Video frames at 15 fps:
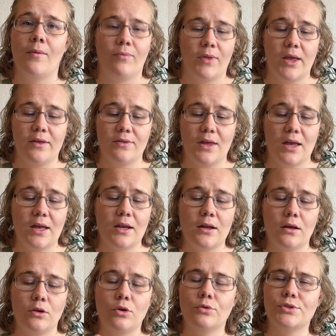And then
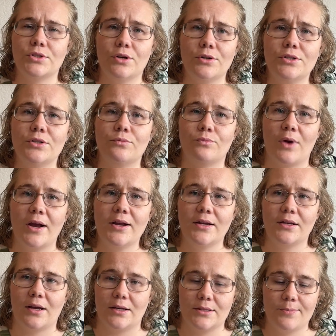you'll start to
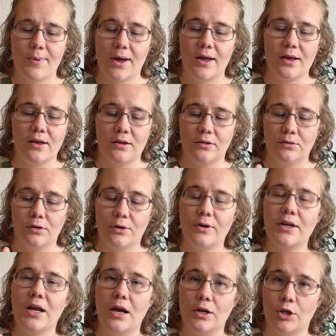recognize, by learning
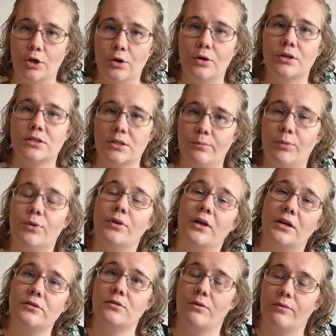how to cook simple
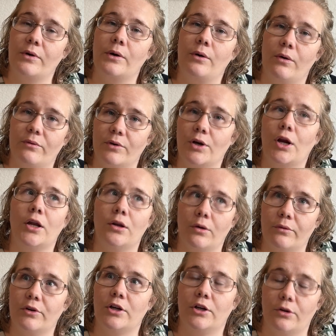things over and over and
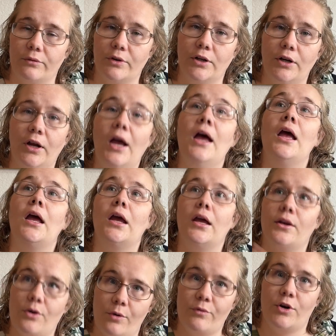over and over and
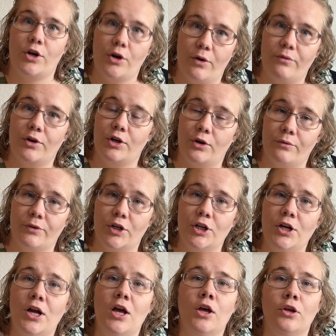over and over and over,
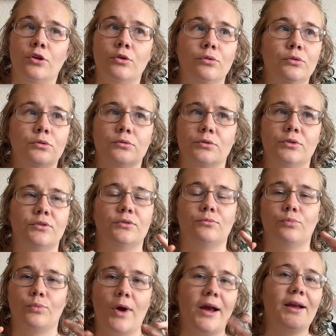you'll
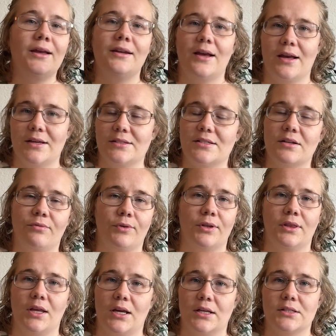recognize different
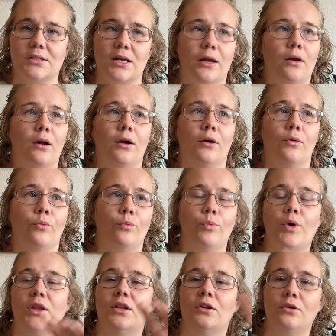things, like
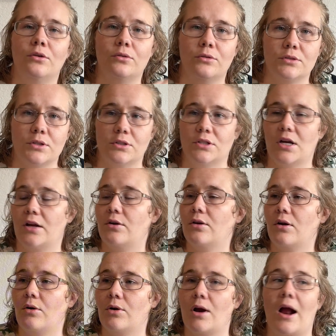when the noodles are done,
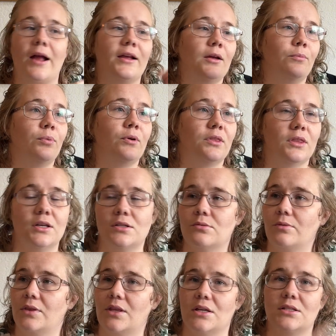or I could put this
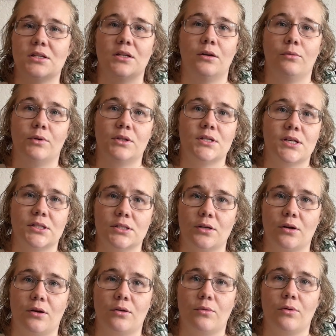with this and it would taste
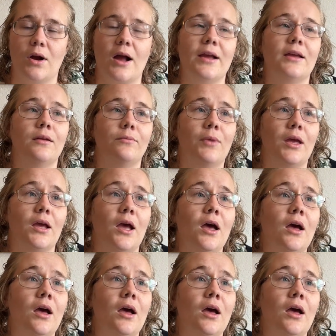good, or I could make